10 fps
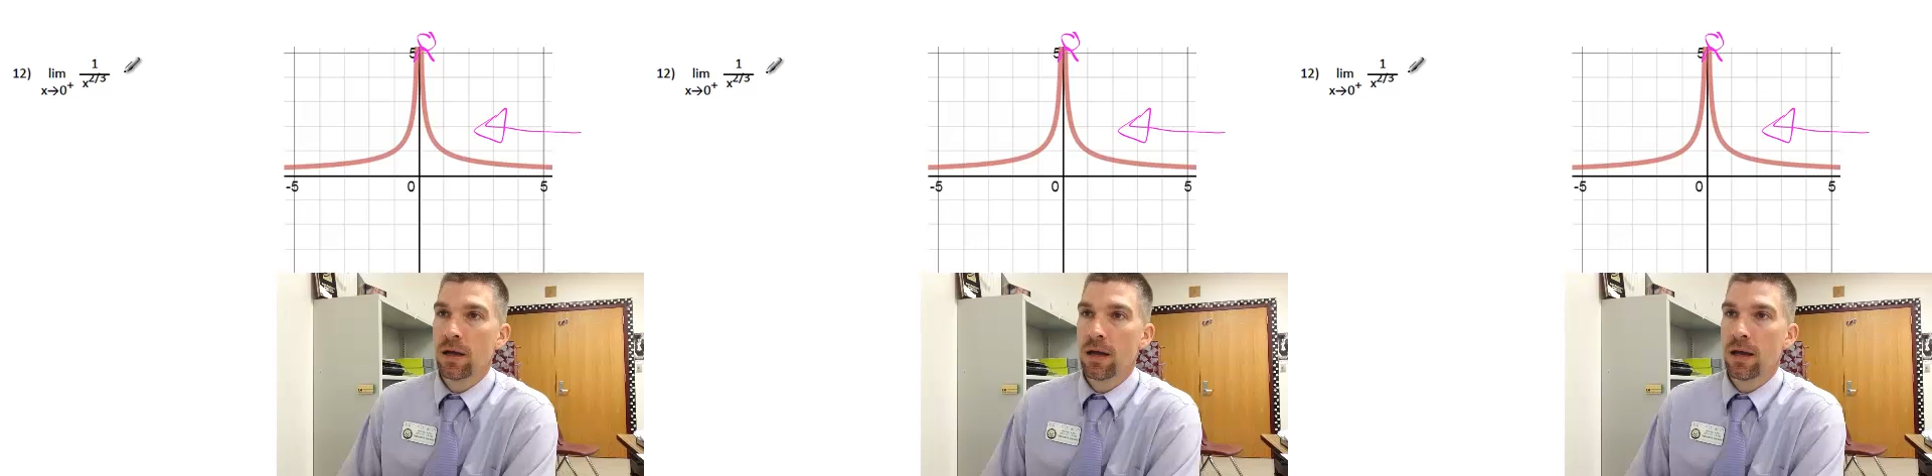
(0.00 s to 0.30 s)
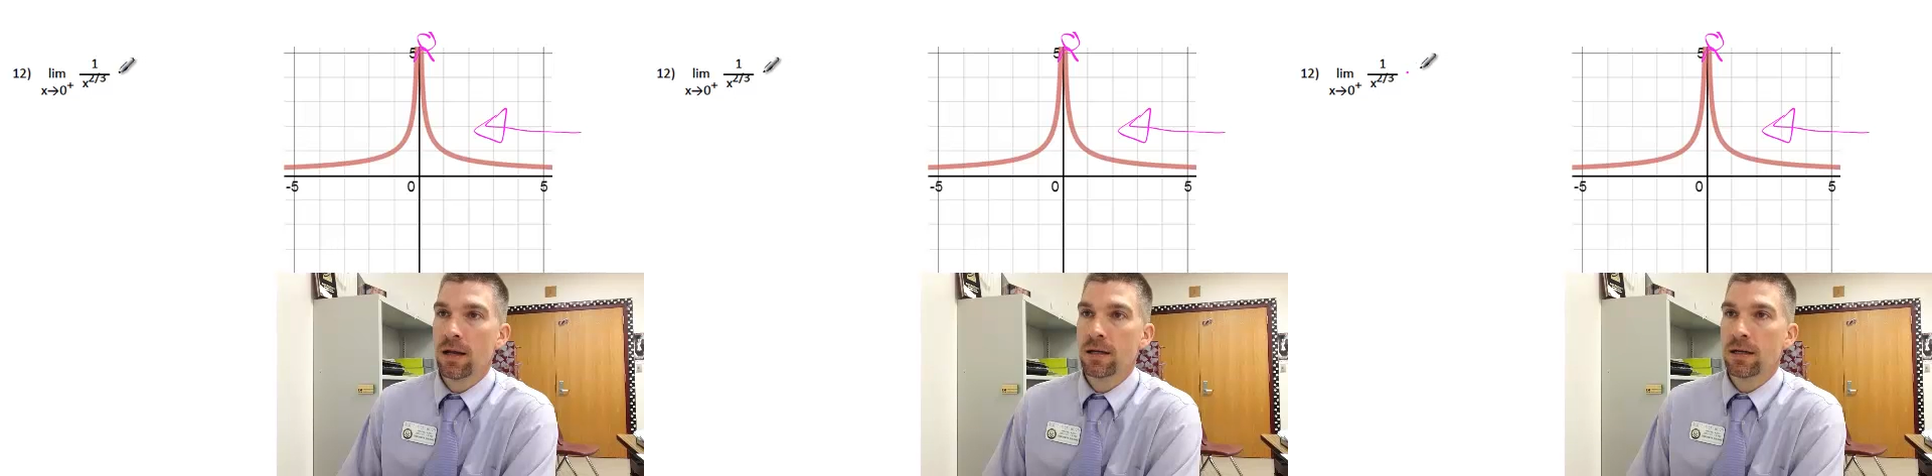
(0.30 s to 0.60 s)

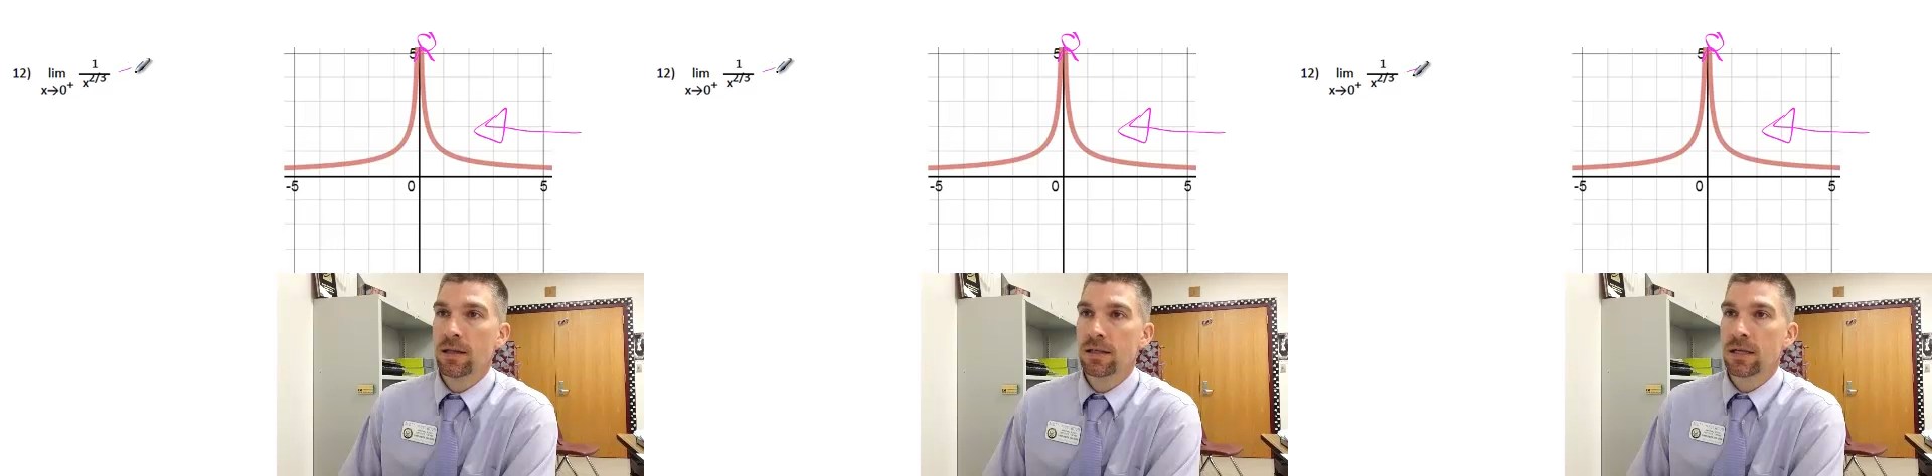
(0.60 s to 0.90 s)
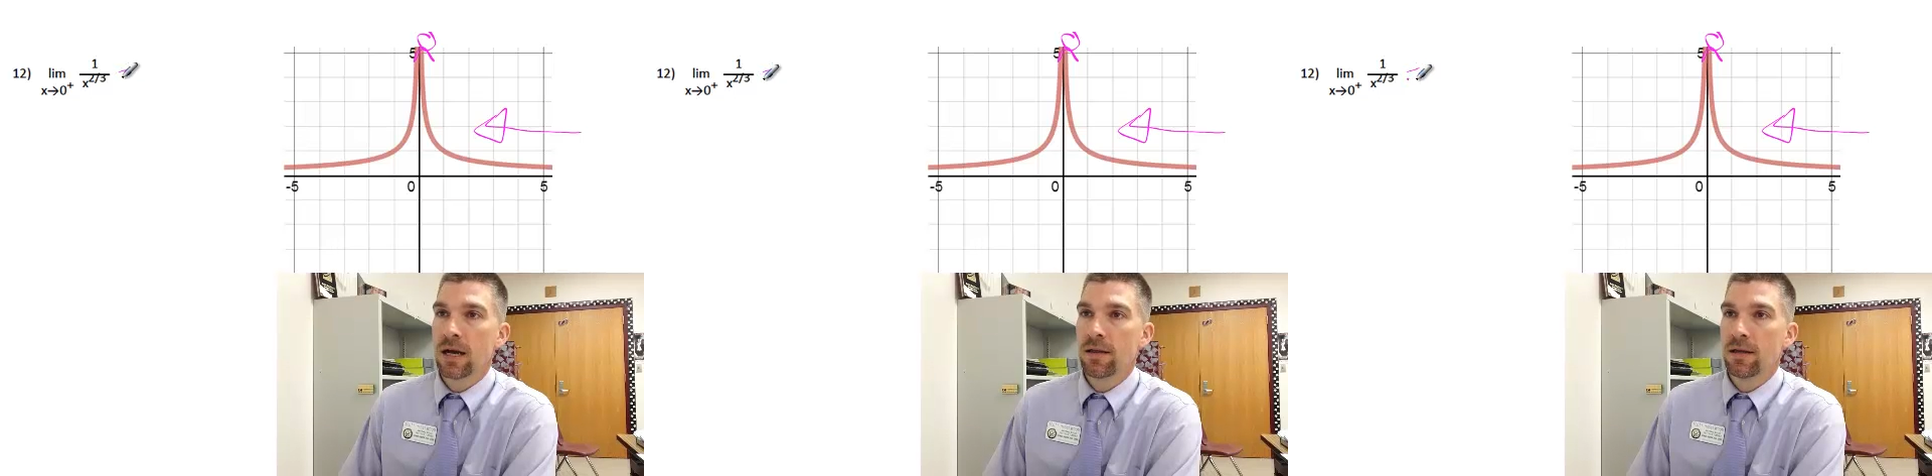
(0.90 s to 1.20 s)
And this
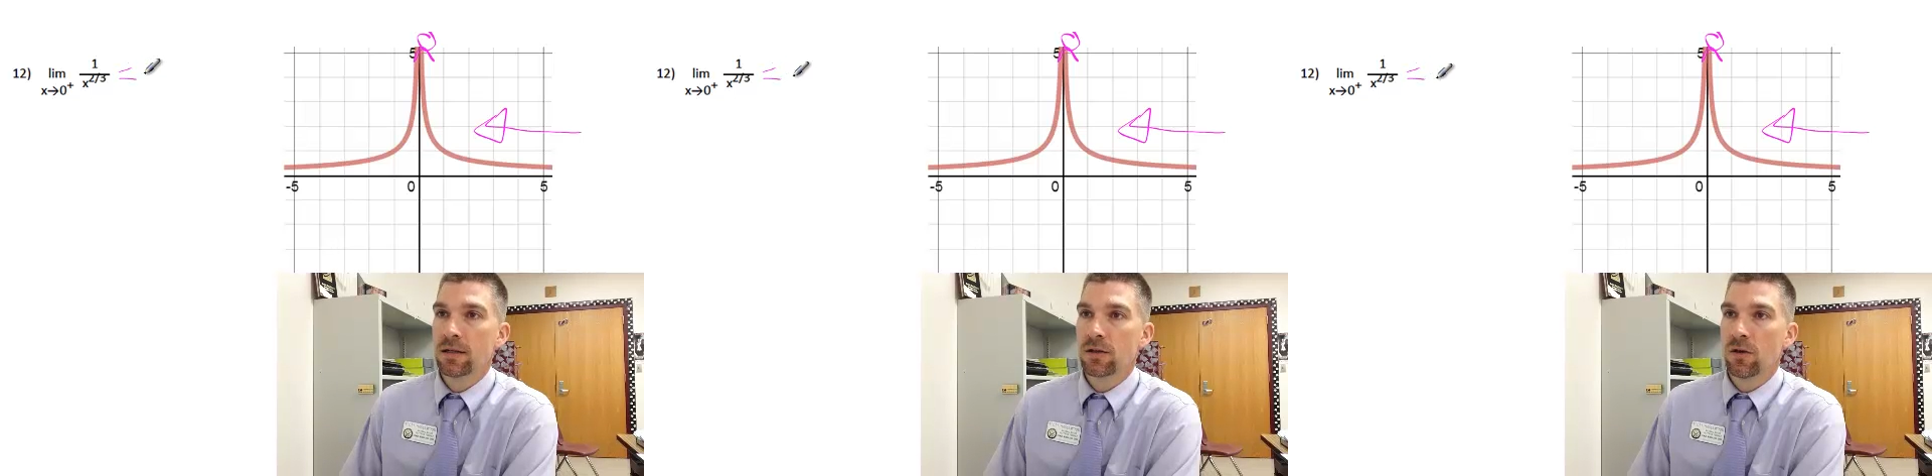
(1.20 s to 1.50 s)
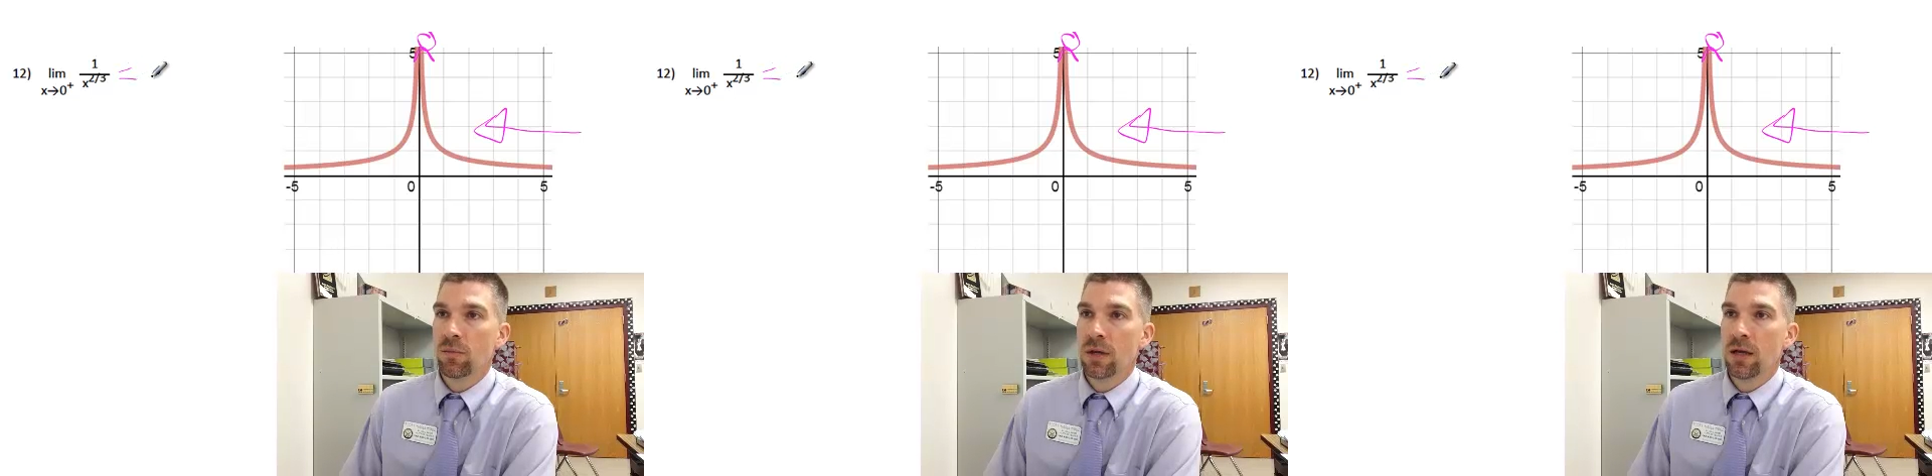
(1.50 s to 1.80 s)
guy then is
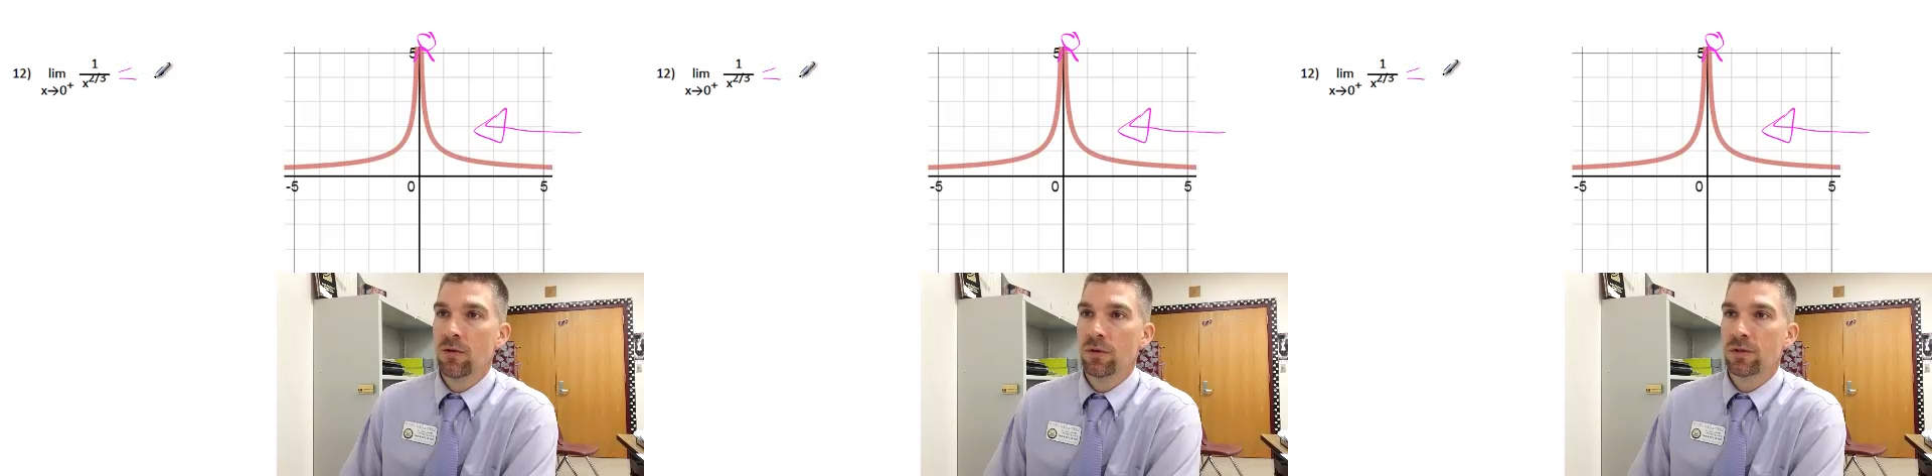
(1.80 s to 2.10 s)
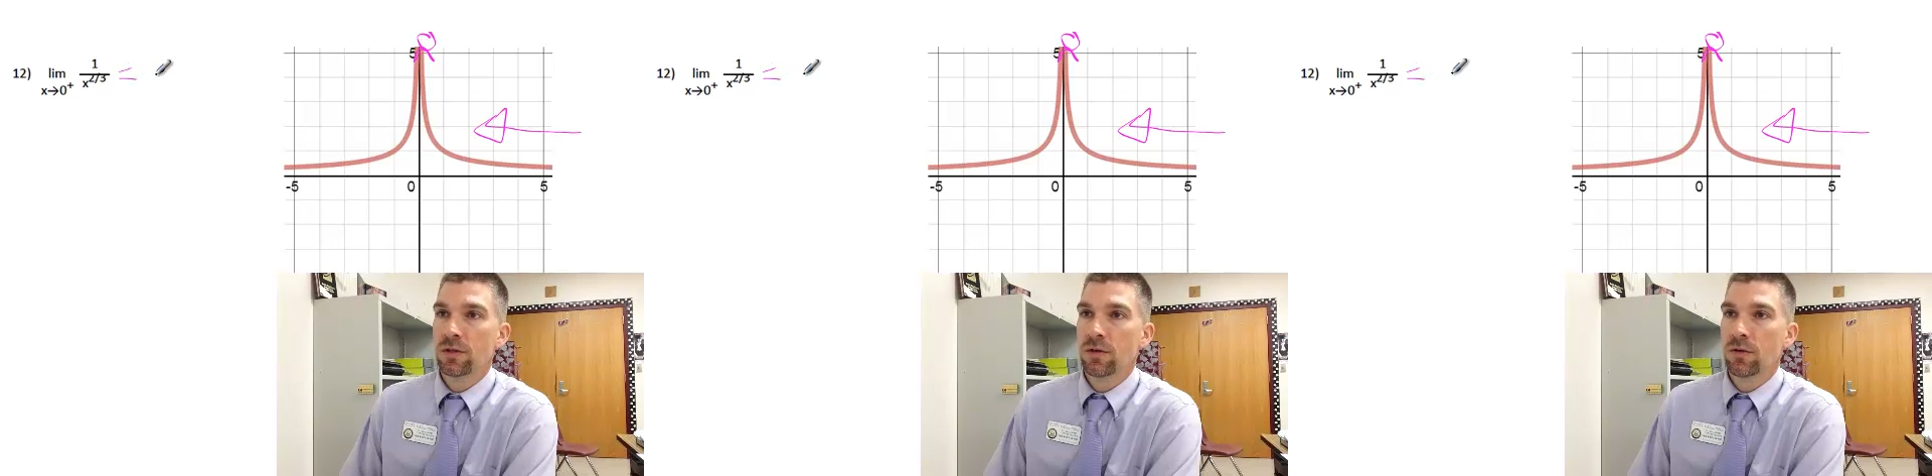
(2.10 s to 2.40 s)
going to be equal
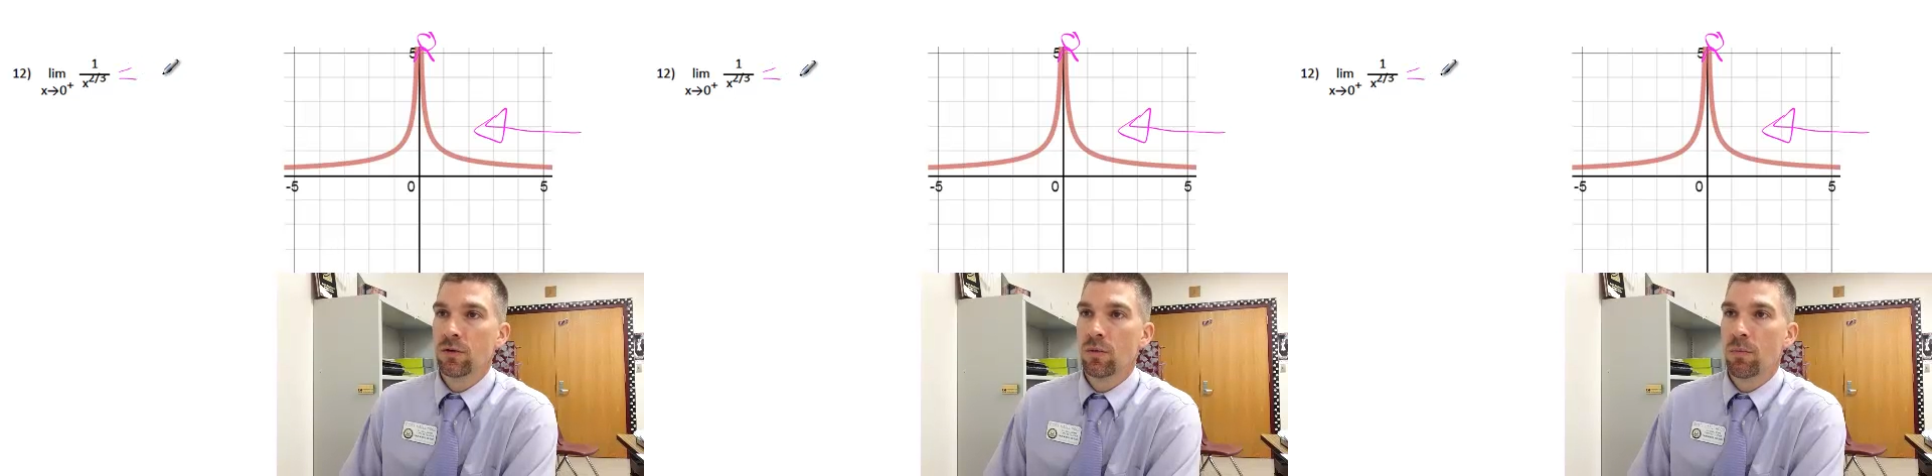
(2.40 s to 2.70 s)
to